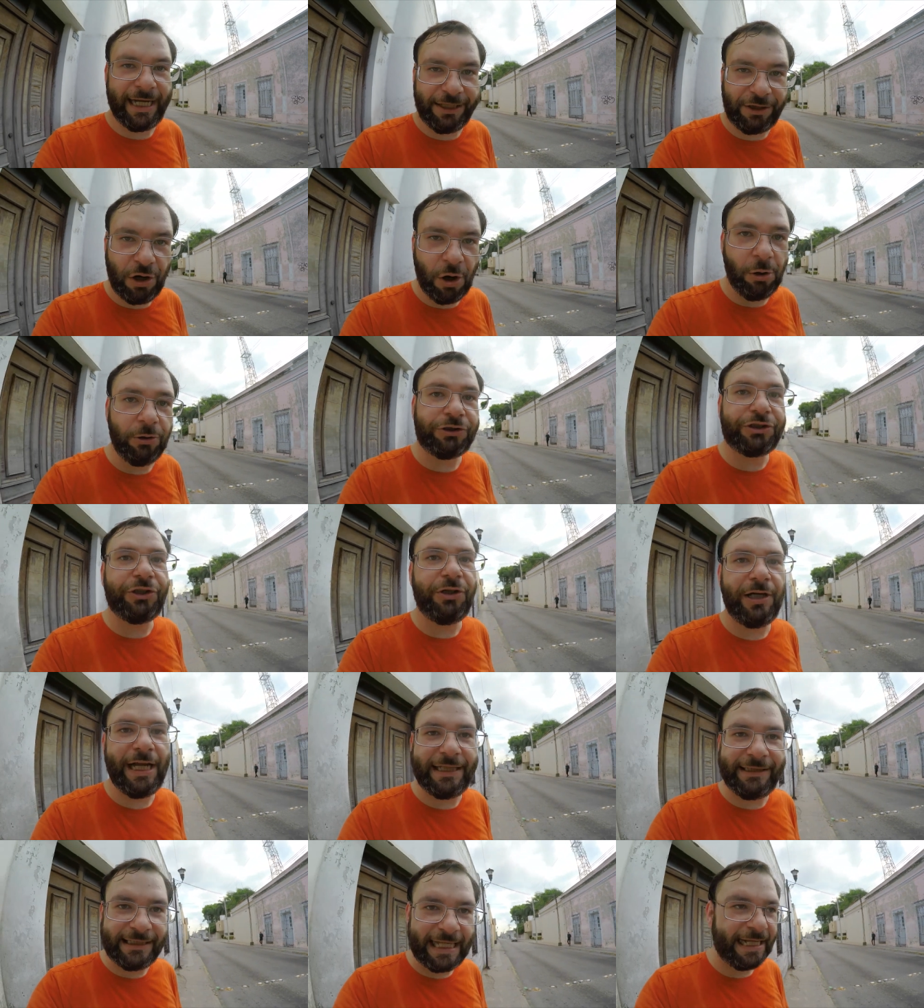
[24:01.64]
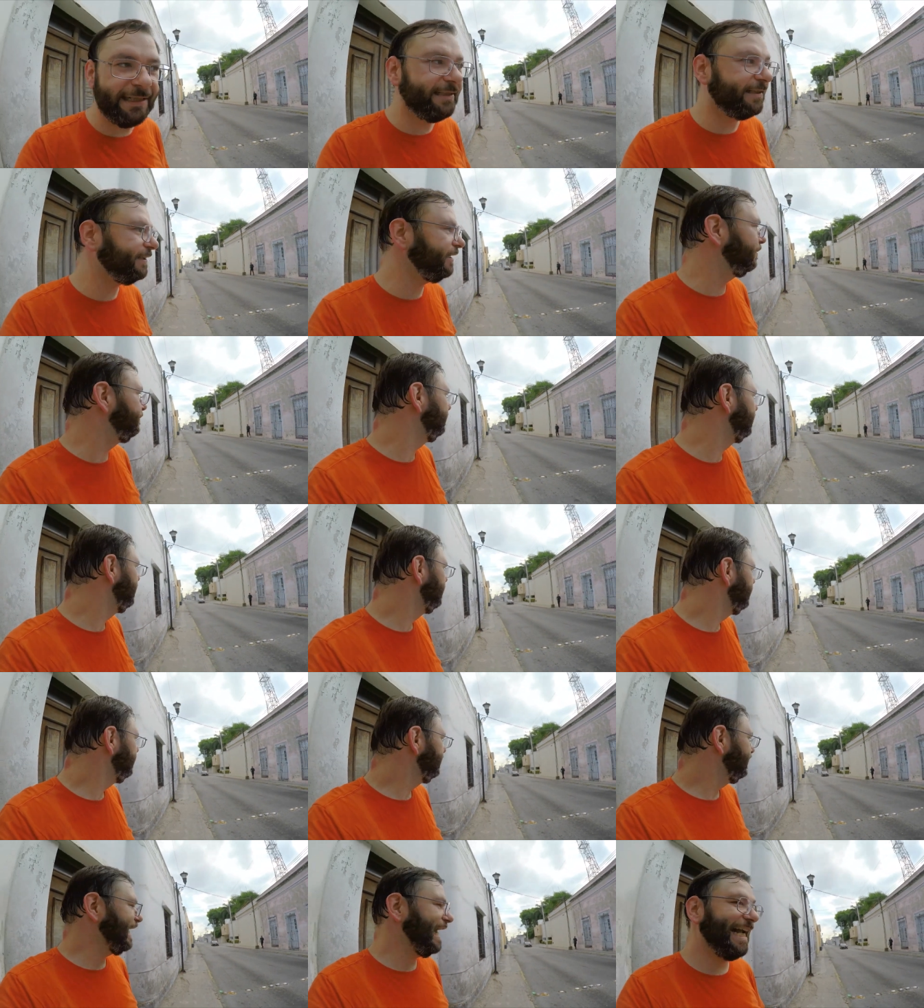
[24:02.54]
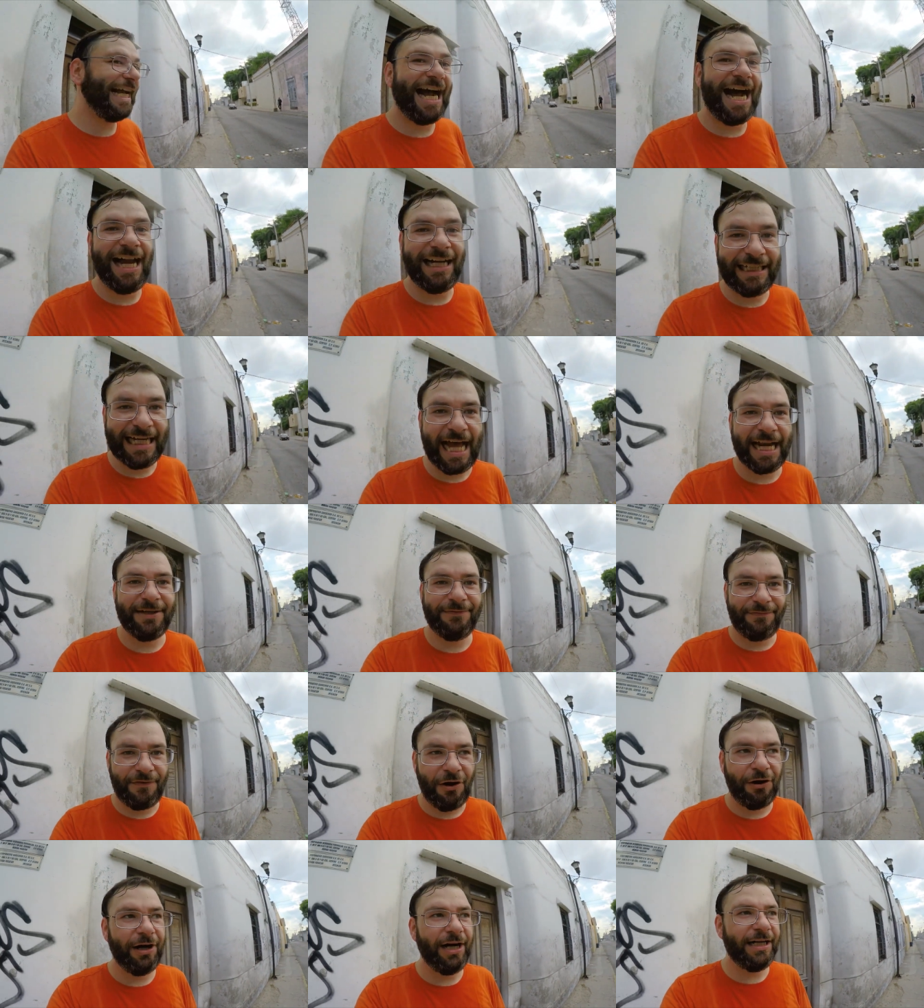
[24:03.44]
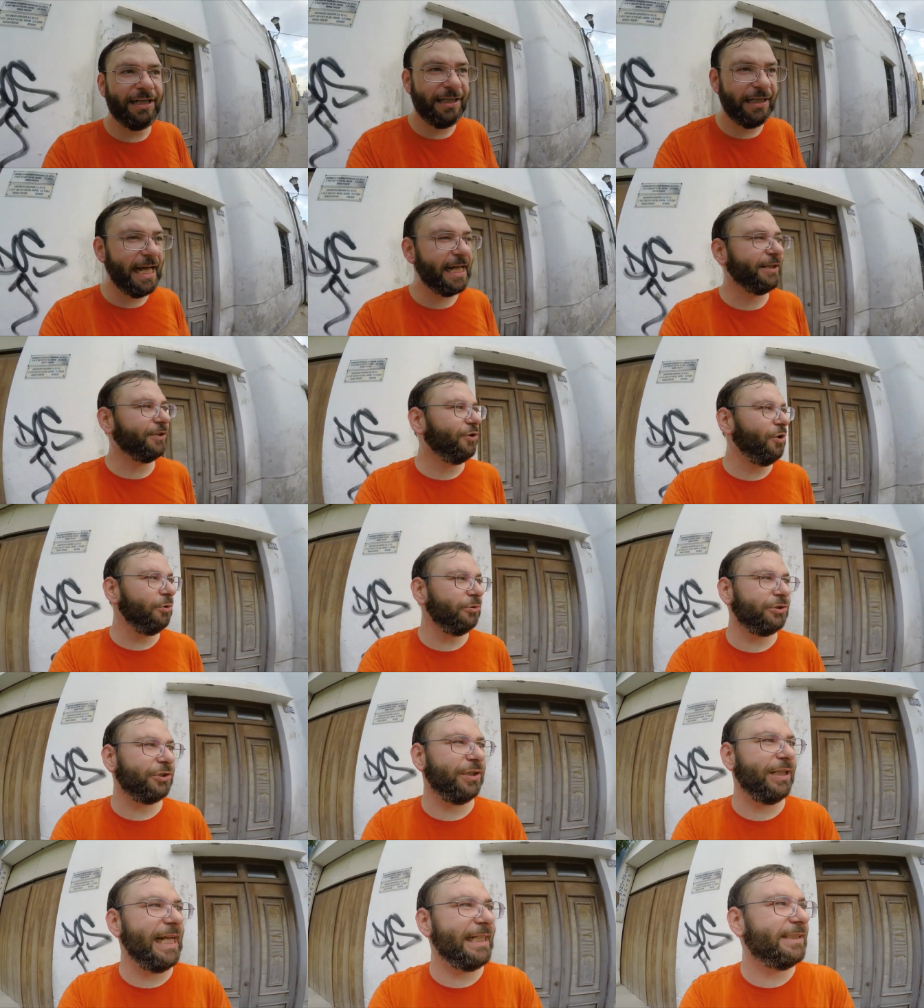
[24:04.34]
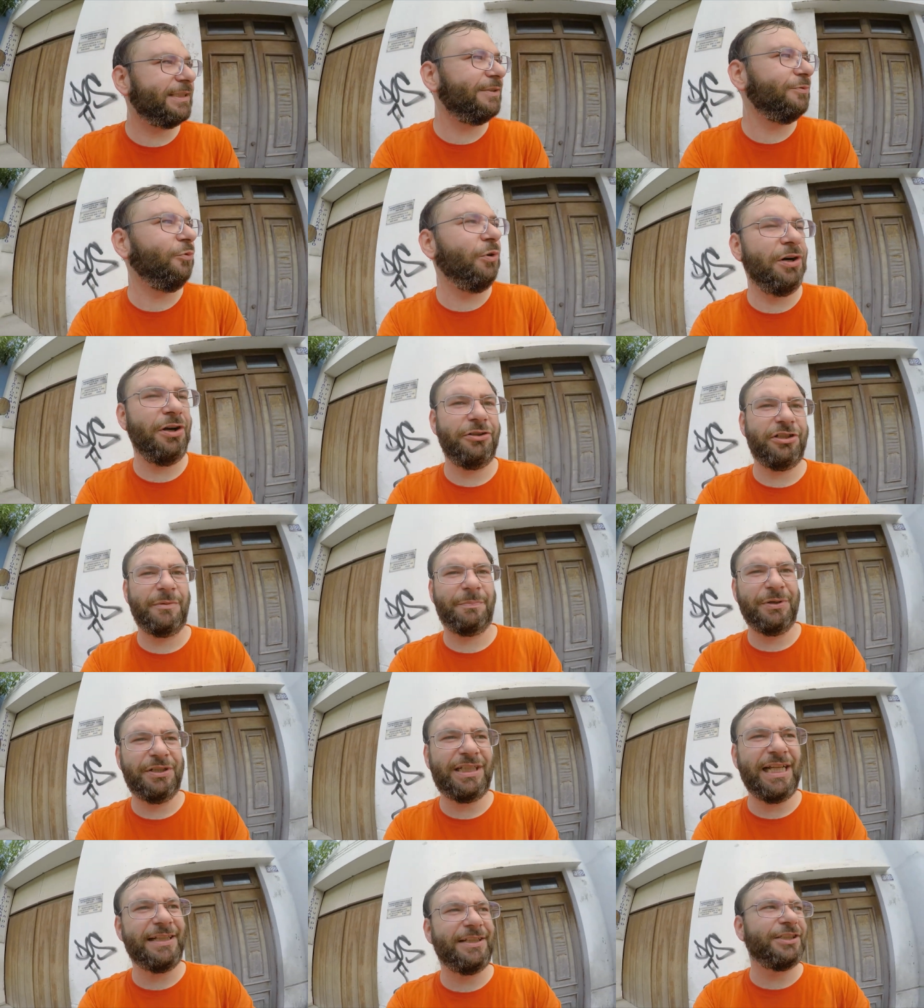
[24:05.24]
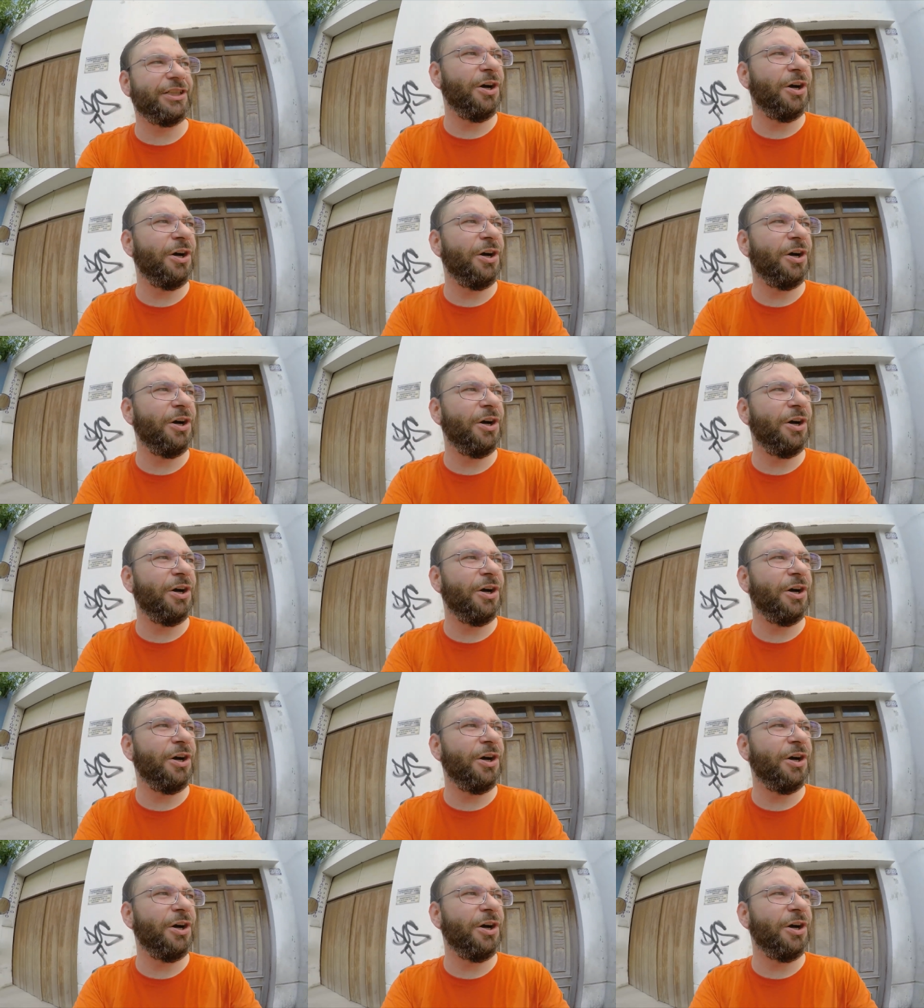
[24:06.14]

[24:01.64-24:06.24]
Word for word: and culture and then some. Like a lot of art and a lot of culture. That's one hundred percent.